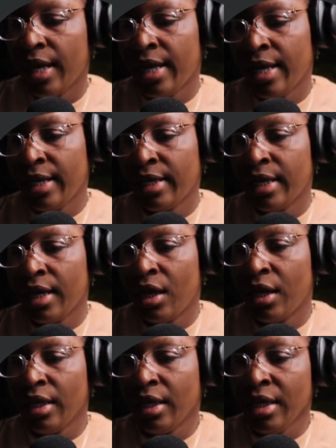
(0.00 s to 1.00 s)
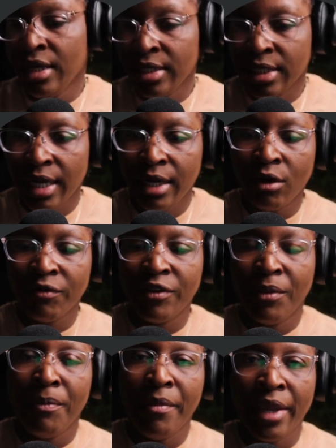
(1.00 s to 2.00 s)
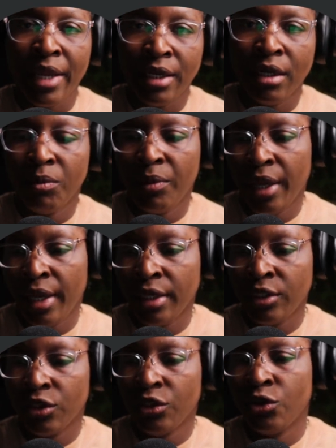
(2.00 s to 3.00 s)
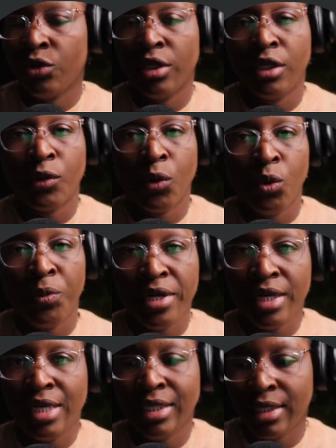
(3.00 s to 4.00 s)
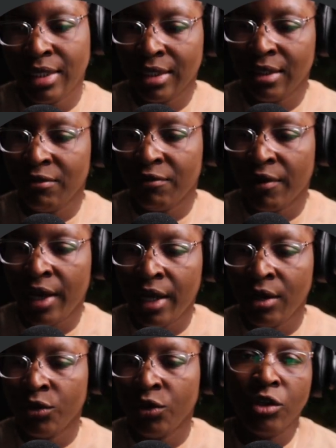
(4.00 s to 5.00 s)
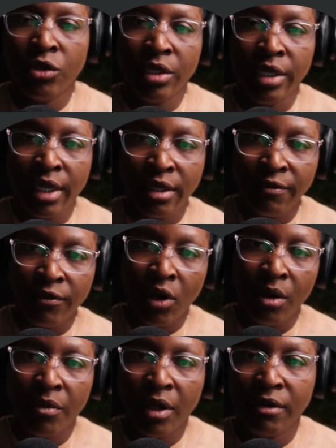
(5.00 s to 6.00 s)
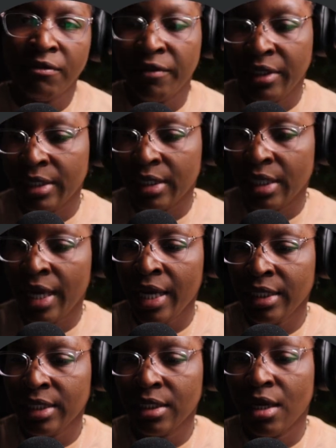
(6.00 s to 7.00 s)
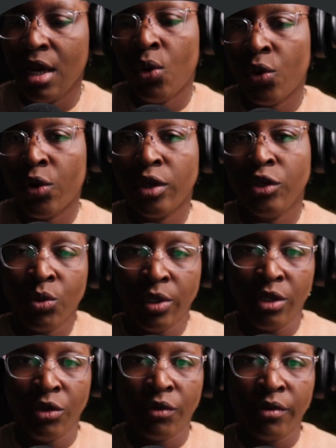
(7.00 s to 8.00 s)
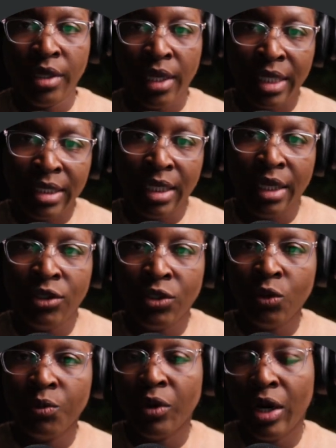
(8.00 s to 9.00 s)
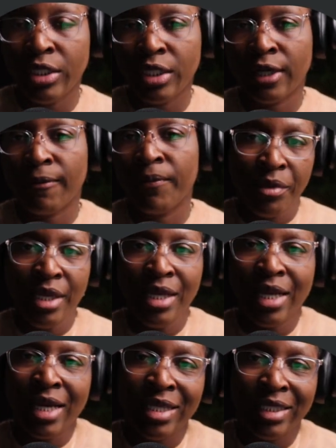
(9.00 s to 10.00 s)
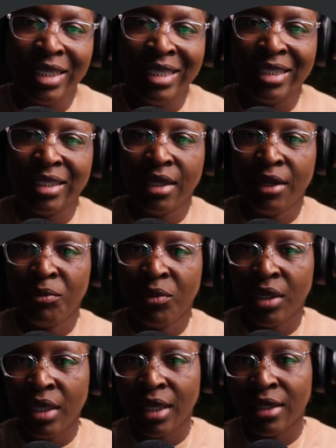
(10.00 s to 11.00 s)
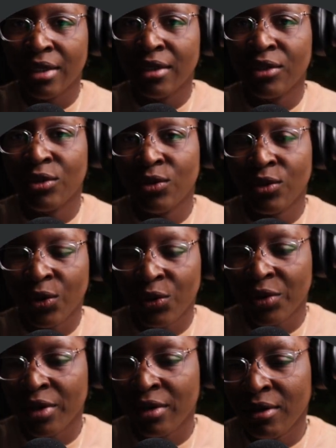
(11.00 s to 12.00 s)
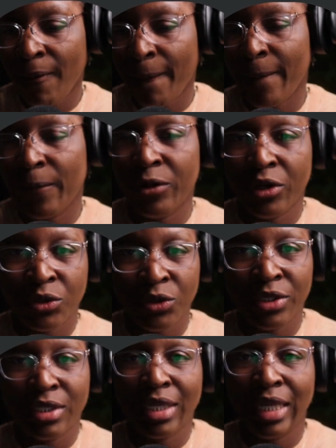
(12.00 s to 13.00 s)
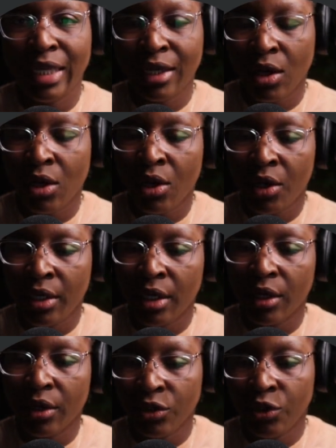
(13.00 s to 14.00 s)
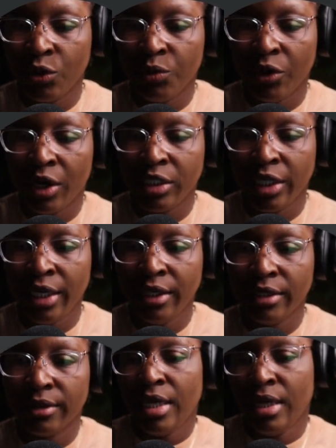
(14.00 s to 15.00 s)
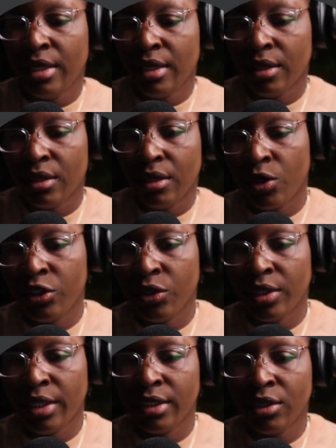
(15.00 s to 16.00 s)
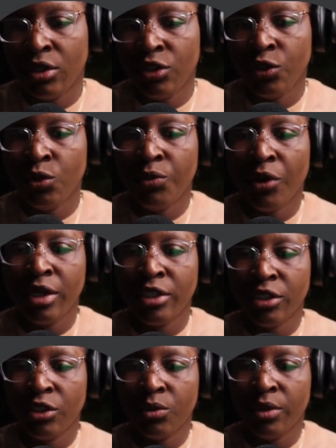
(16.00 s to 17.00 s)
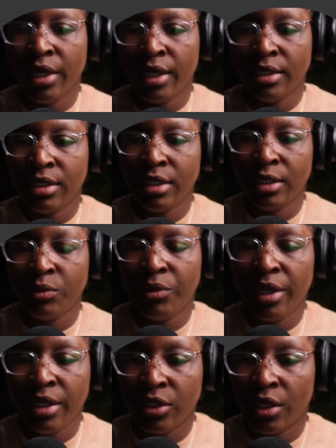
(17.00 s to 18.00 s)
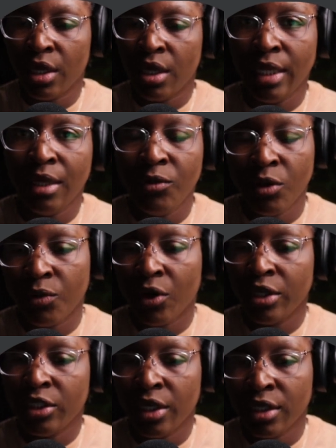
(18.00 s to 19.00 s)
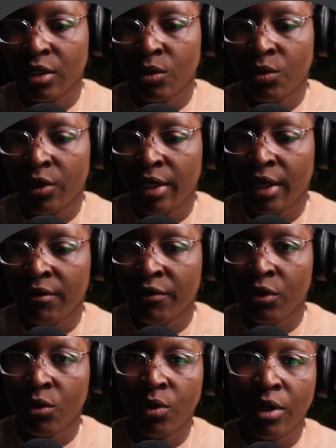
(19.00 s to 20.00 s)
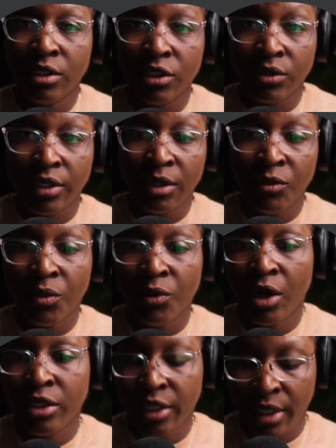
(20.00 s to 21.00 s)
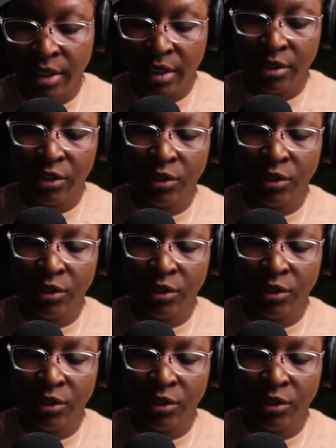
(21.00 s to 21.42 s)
And inside of the main page, you can open an existing file, or you can get it from VCS, or you can create a new project. Being as it's a beginner tutorial, we are going to click on new project. And once you click on new project, you will get to this page. Name your project whatever you want to name your project.